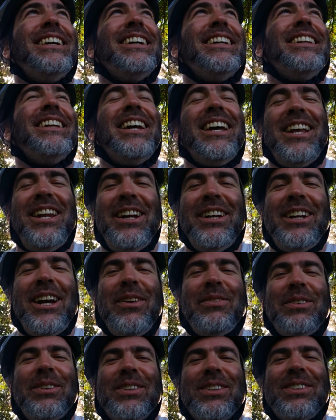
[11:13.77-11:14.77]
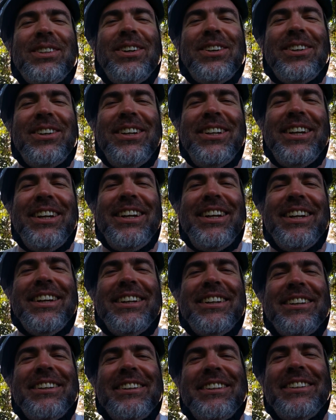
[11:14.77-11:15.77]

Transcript: the helicopter is circling again.